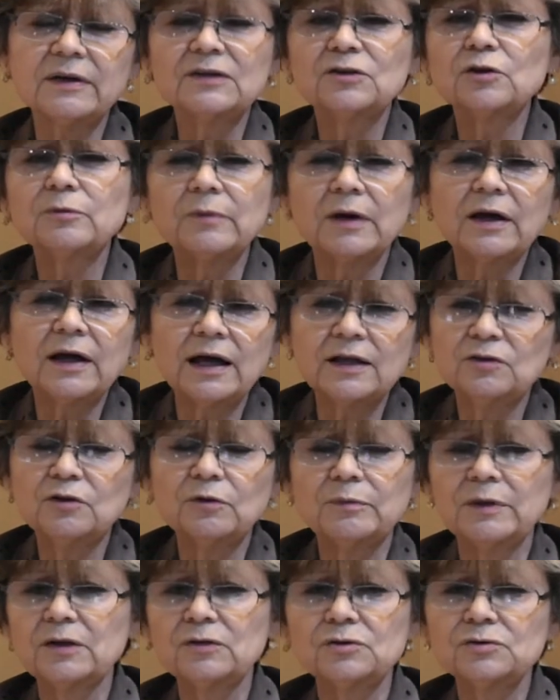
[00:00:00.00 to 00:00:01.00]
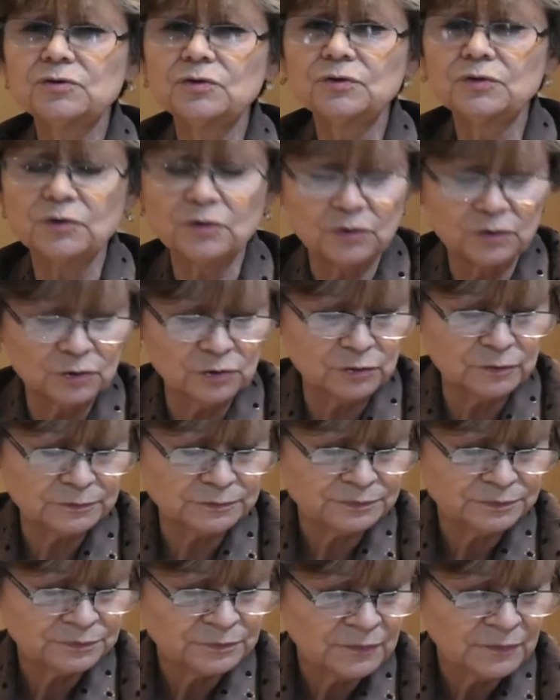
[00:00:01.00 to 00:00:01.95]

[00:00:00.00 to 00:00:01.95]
besieged his throne.